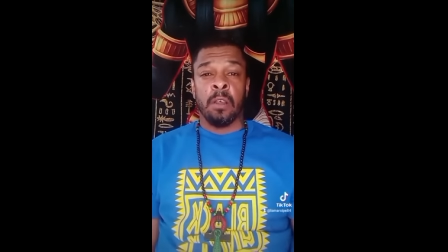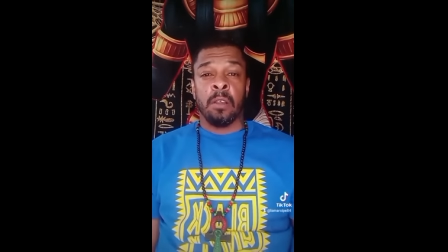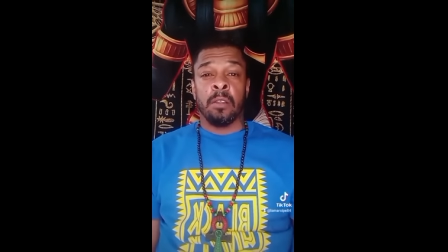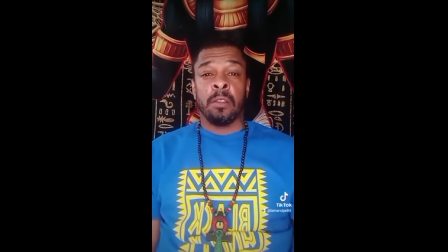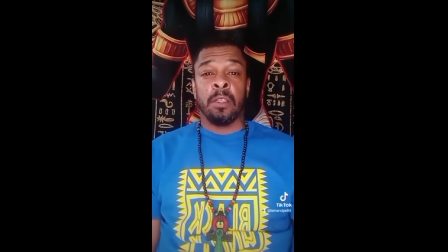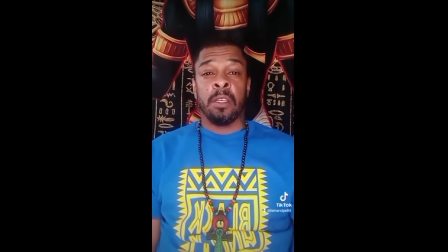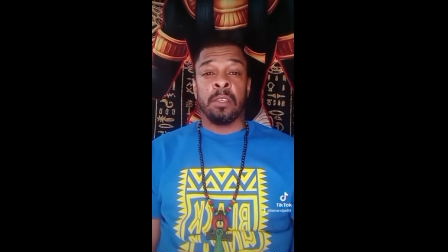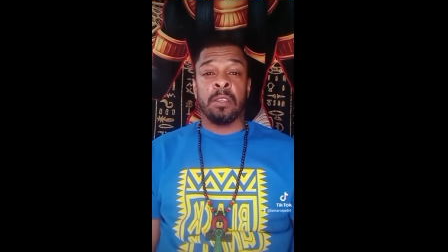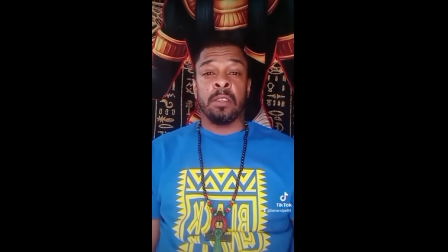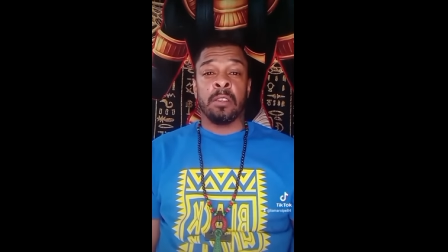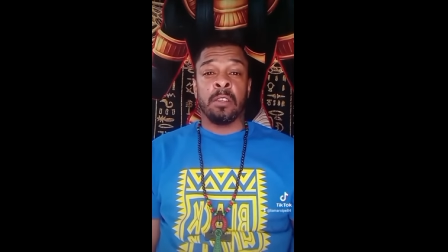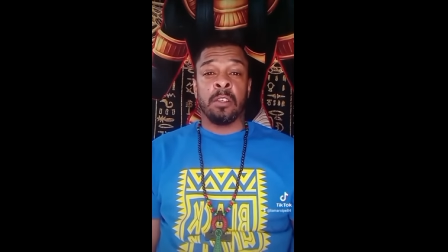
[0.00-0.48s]

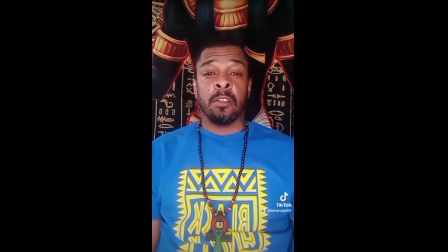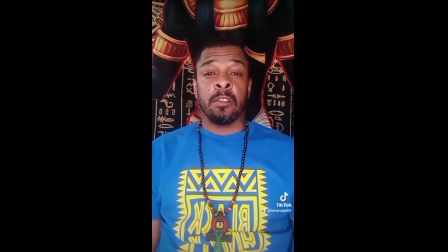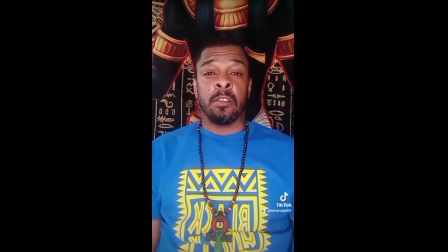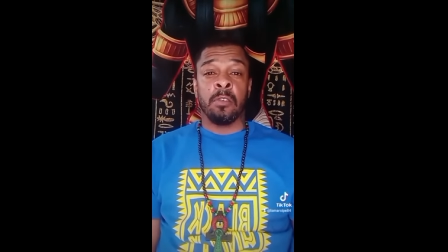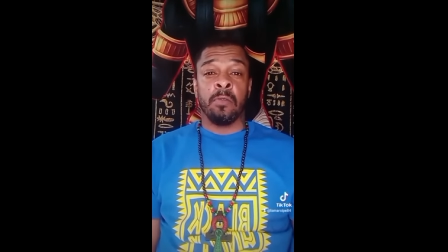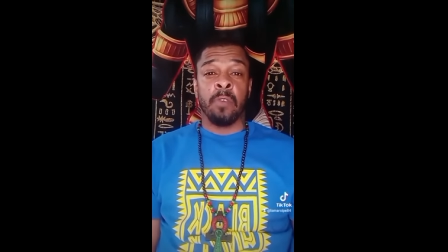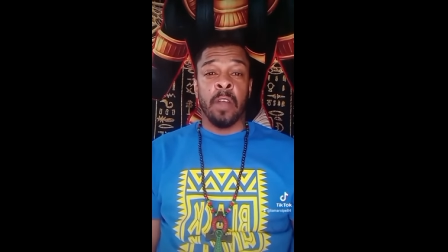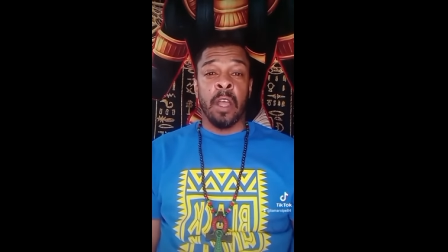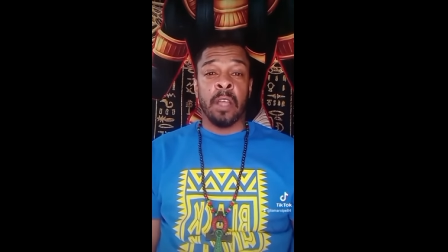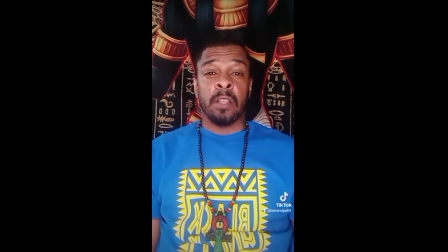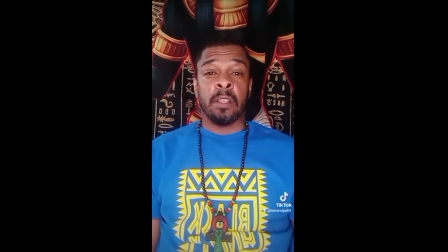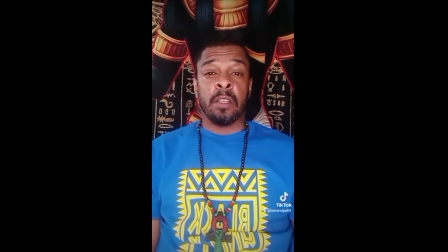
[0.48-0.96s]
This is a
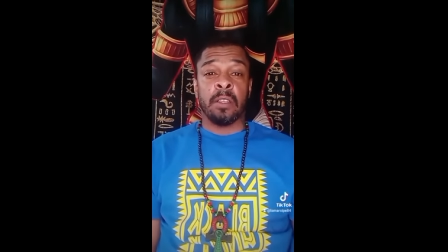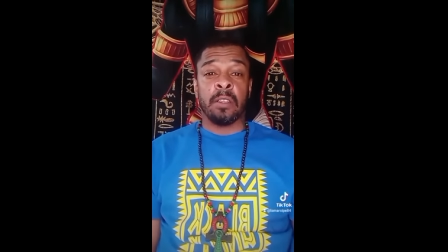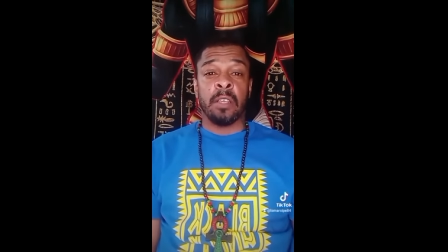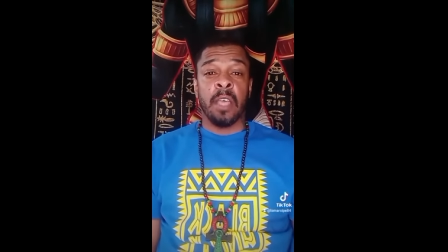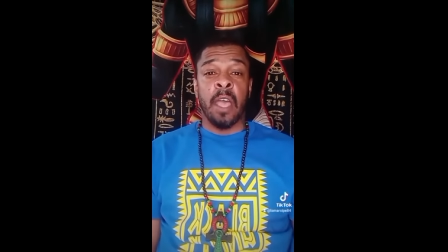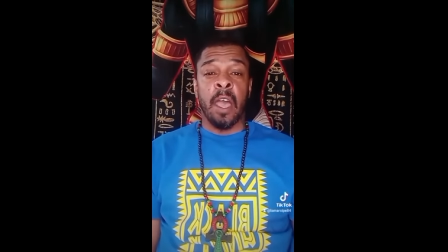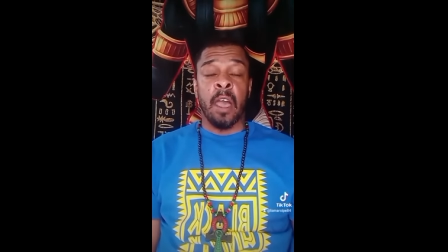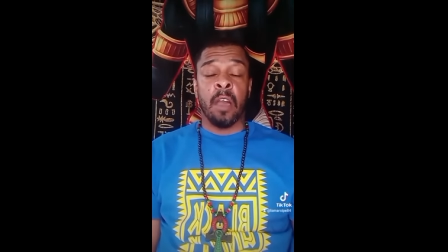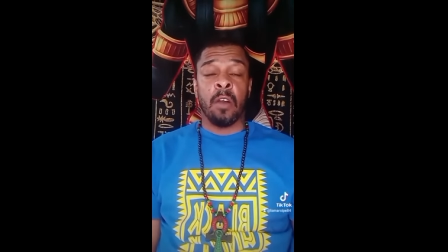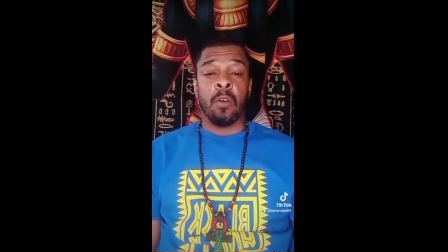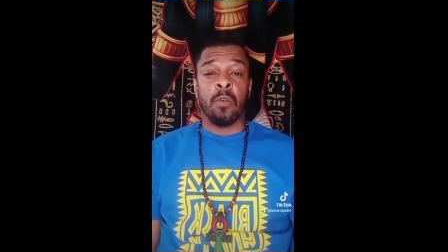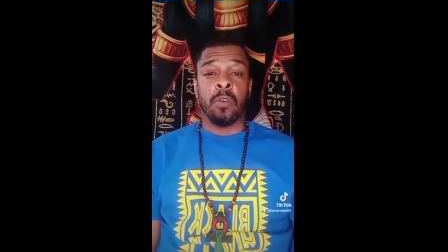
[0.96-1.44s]
direct
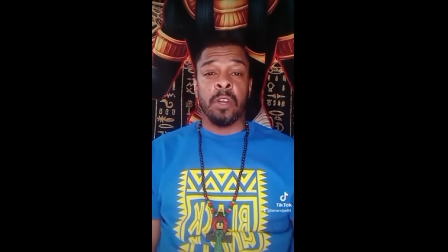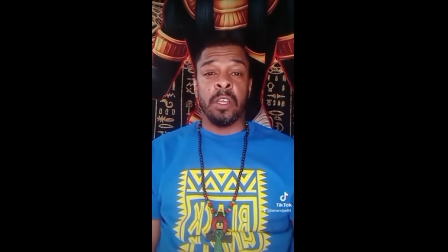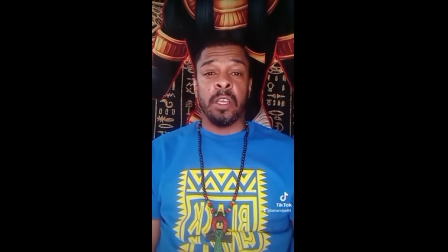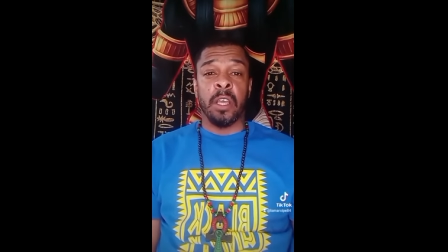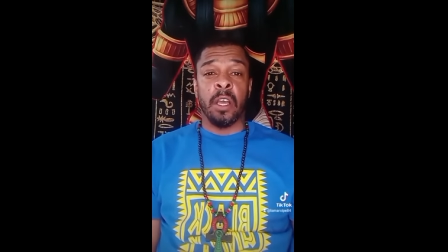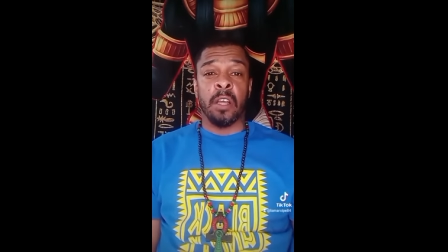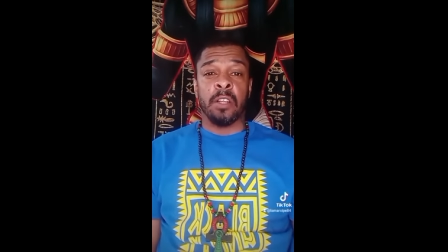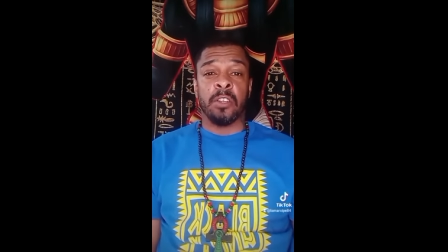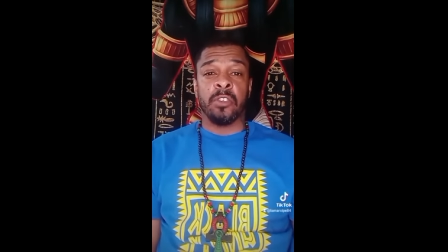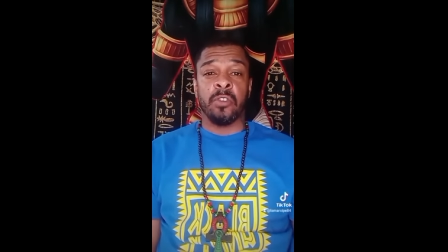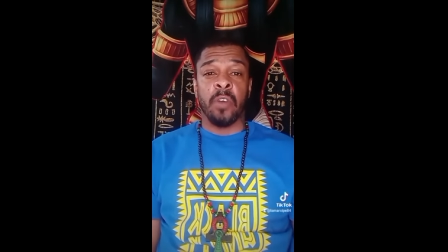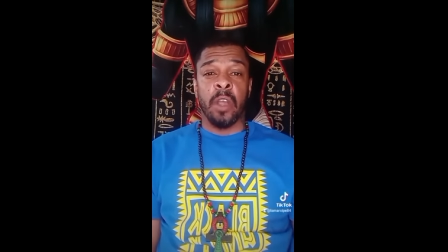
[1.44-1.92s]
attack on the
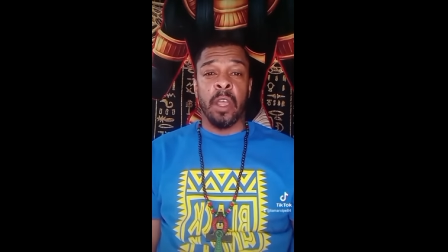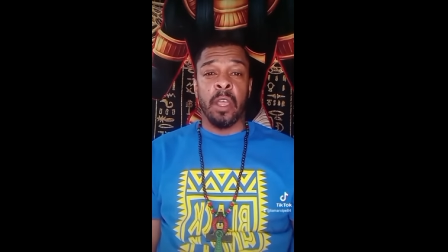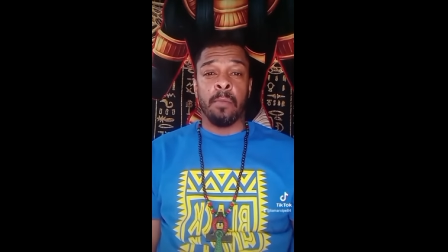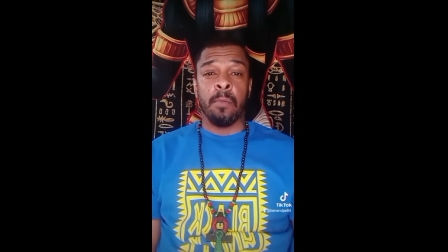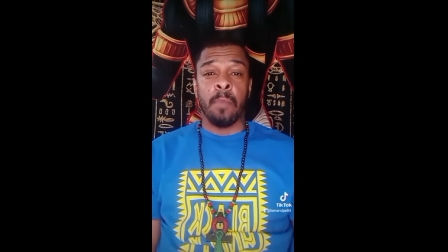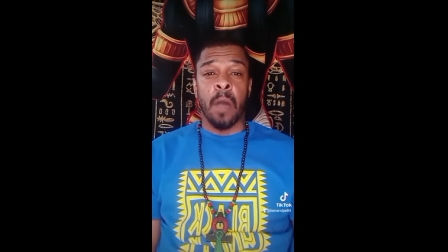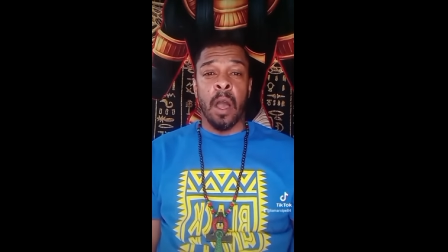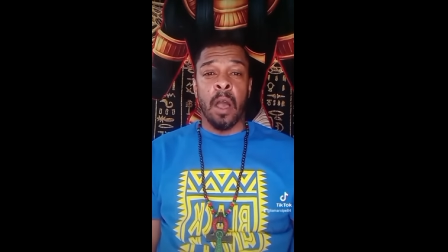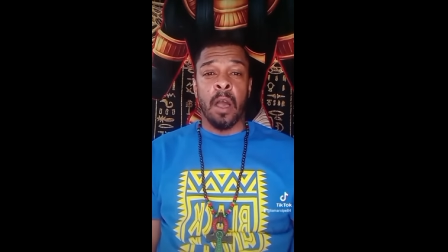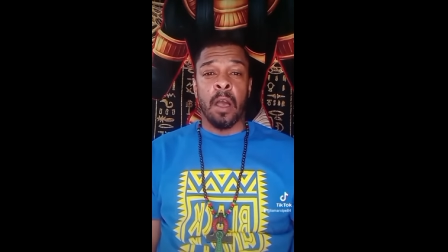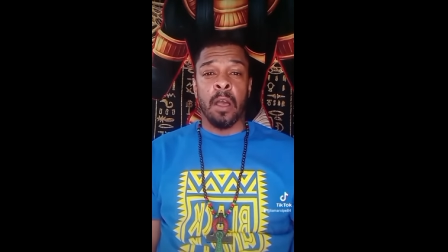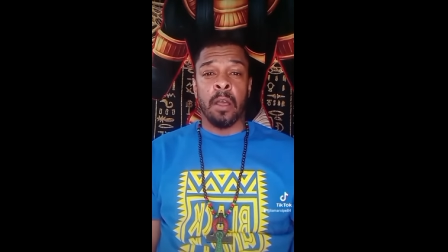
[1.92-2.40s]
untrained
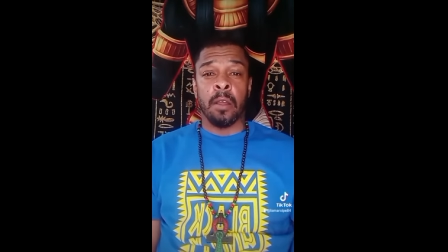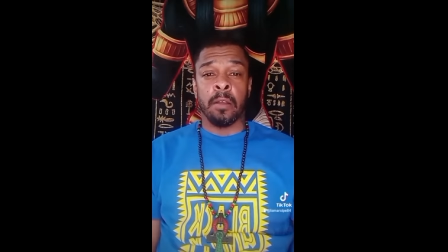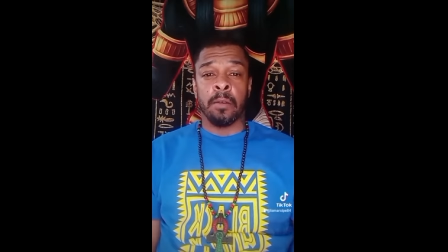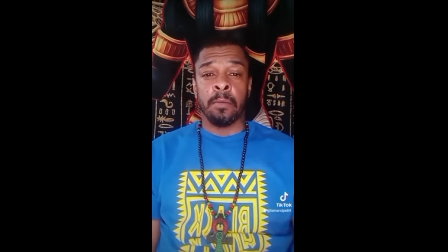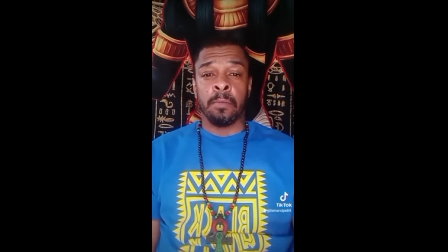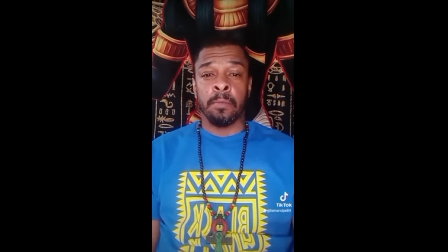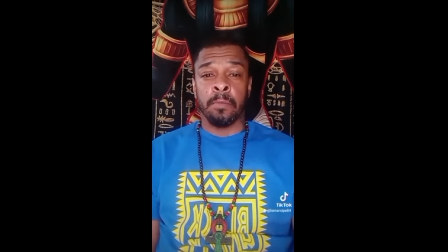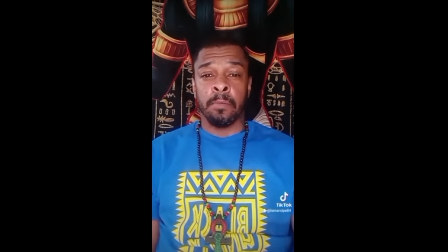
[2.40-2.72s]
mind.